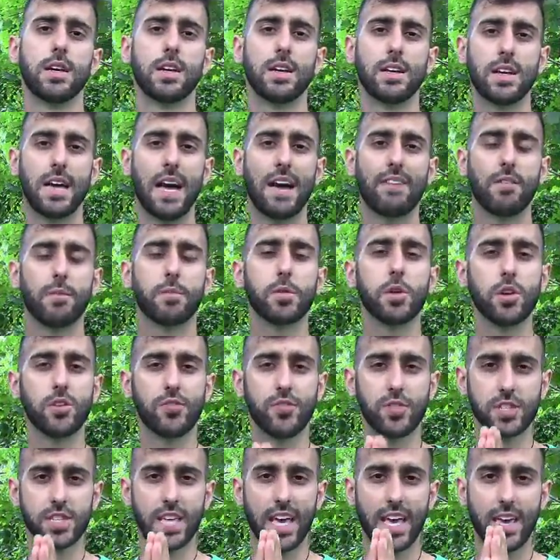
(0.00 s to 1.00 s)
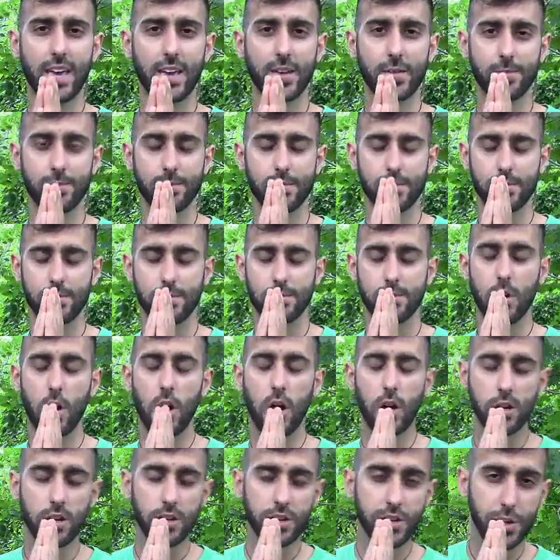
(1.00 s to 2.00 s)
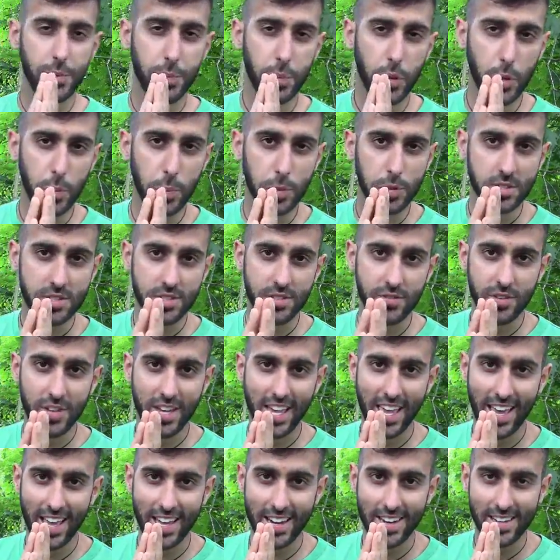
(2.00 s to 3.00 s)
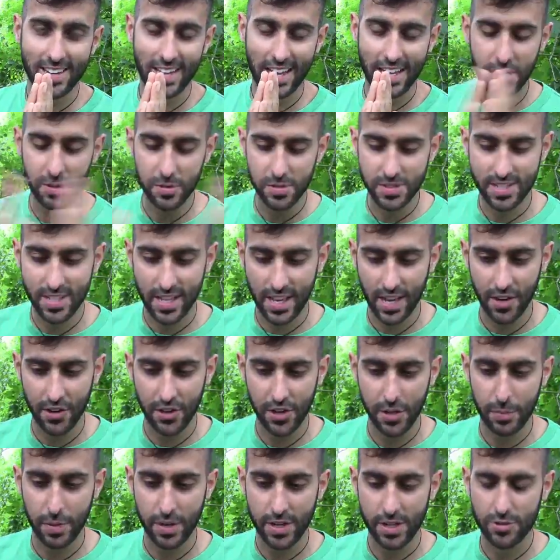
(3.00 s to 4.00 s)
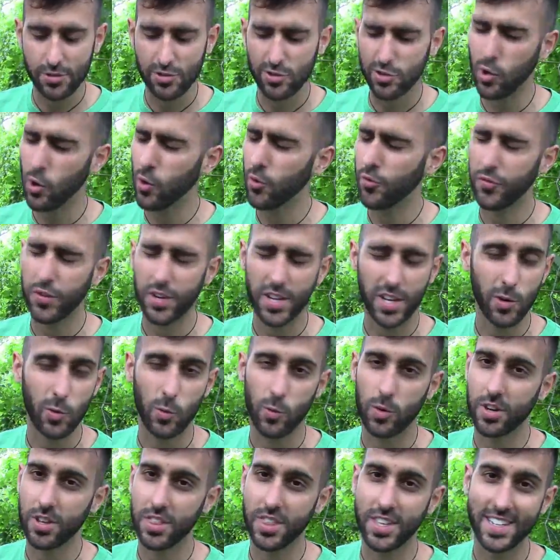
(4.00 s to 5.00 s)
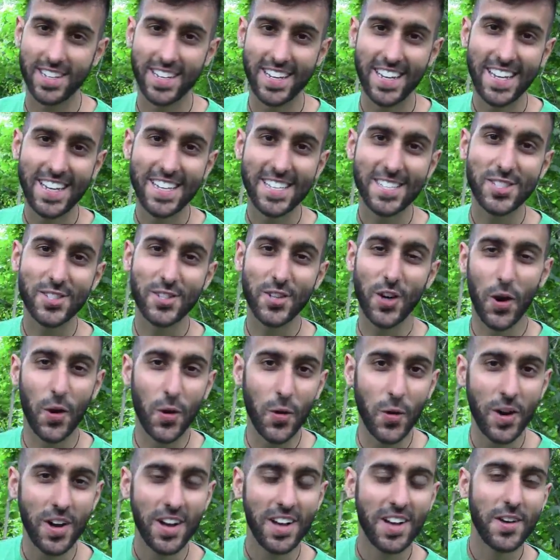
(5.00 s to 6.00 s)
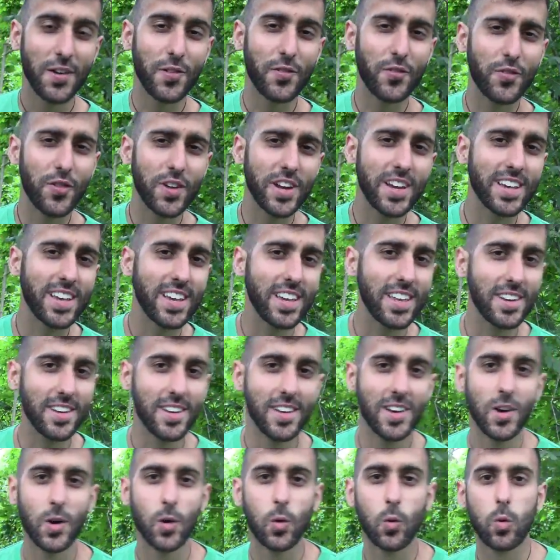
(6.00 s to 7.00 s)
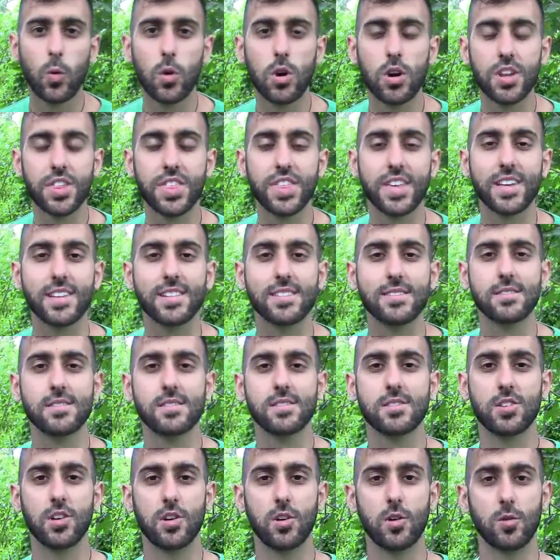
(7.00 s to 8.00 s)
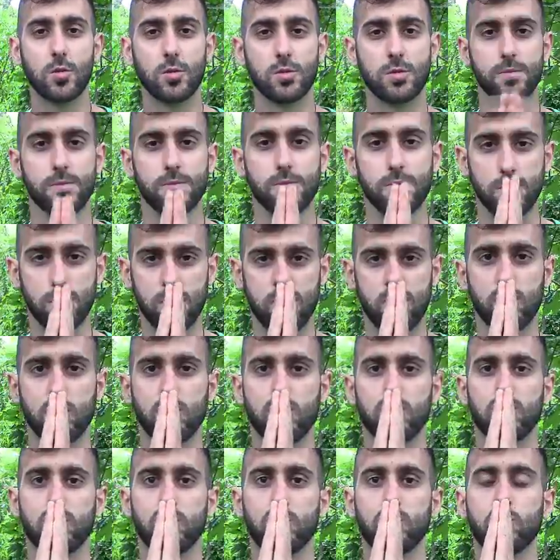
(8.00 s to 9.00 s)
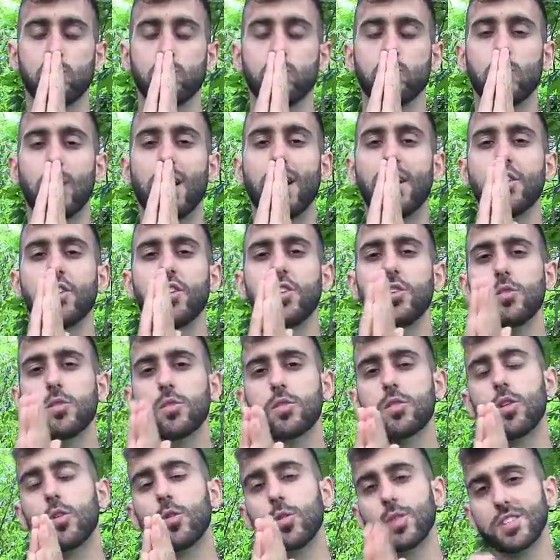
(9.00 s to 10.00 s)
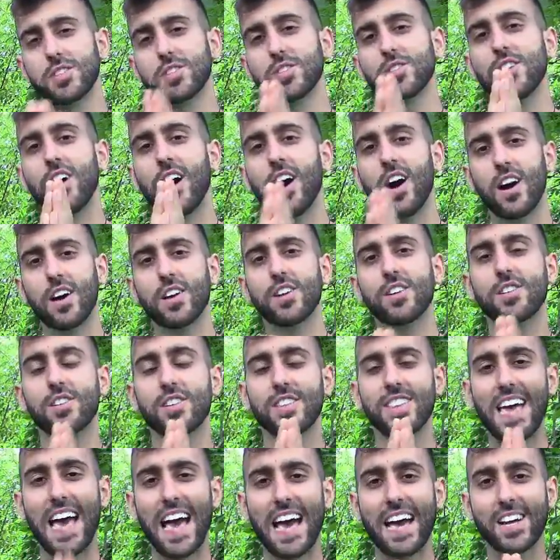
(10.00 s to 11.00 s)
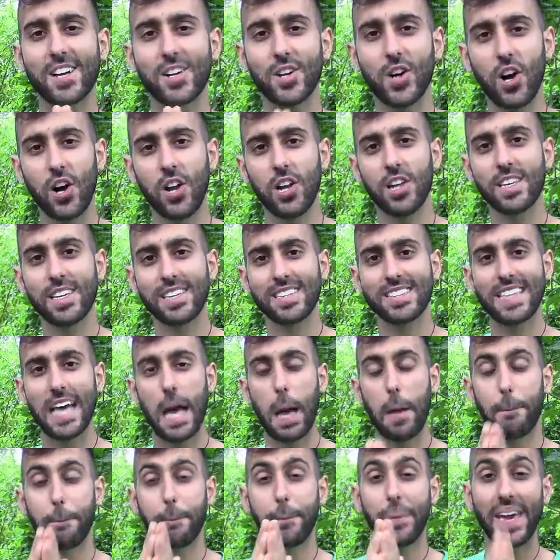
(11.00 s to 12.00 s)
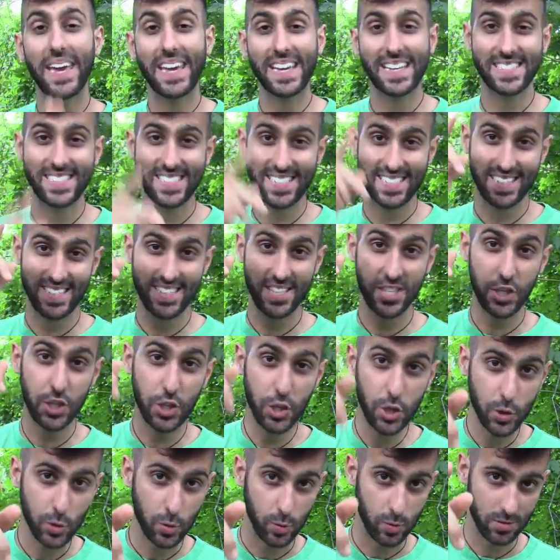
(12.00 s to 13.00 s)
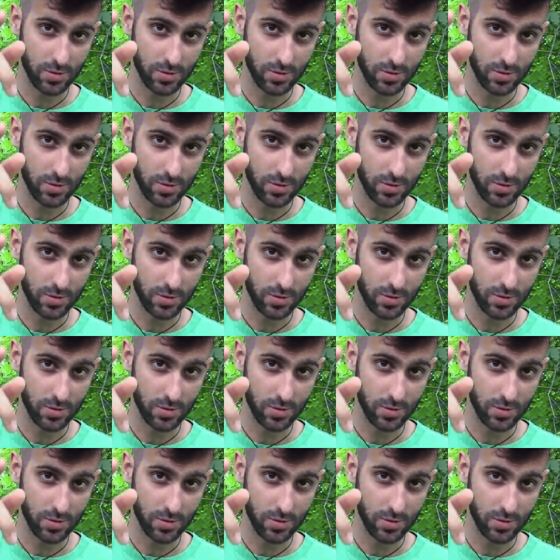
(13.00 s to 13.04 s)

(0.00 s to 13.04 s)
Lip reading: have a beautiful day. Honor your purpose if you can. I know it's scary, but it's so freaking worth it. So freaking worth it. So are you going to honor that calling that picked you?